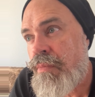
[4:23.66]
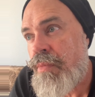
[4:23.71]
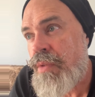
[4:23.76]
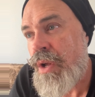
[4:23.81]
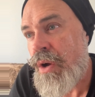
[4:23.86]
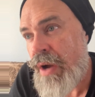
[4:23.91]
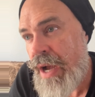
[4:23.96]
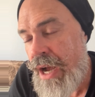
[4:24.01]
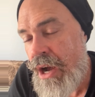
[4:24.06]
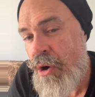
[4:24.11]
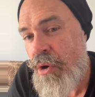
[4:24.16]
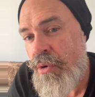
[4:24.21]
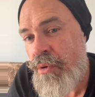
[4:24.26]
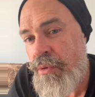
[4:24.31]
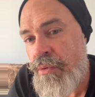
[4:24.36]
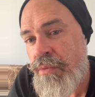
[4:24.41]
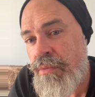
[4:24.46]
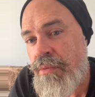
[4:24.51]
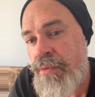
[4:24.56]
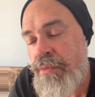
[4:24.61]
You know
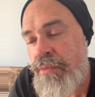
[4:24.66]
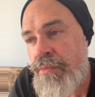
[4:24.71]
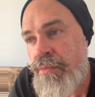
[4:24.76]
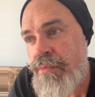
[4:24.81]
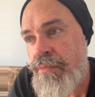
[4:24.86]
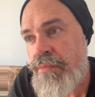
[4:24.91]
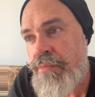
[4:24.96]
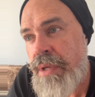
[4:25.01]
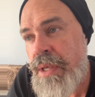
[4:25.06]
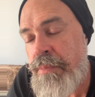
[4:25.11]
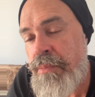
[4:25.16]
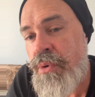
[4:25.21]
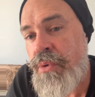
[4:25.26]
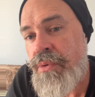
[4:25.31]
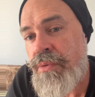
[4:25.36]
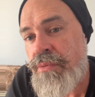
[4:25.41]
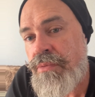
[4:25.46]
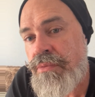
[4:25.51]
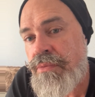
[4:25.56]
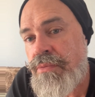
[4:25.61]
how
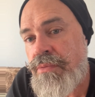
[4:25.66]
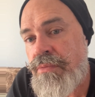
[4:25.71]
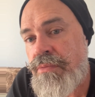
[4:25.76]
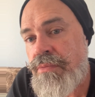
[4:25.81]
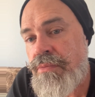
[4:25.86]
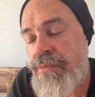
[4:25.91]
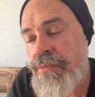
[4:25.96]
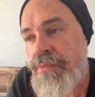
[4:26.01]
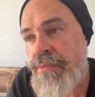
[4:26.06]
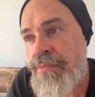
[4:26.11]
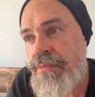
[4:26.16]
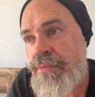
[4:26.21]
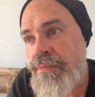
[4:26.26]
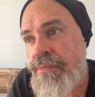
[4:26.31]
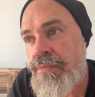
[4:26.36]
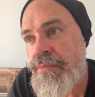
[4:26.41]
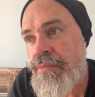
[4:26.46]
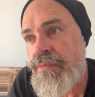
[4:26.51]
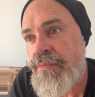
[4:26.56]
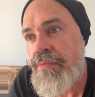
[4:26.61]
people
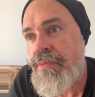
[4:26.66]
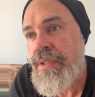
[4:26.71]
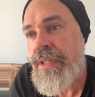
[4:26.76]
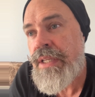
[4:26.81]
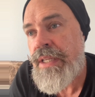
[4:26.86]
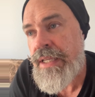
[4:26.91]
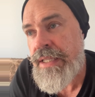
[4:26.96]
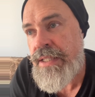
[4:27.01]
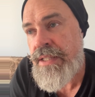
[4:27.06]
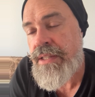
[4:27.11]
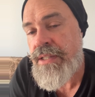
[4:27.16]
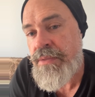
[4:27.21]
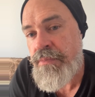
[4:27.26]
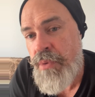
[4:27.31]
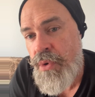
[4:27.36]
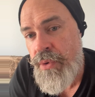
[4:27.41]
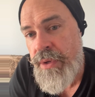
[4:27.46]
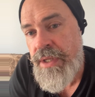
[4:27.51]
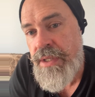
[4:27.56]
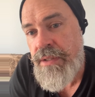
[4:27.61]
can get to this
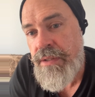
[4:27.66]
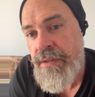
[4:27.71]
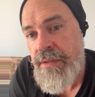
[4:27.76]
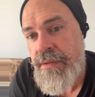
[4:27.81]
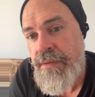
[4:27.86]
point.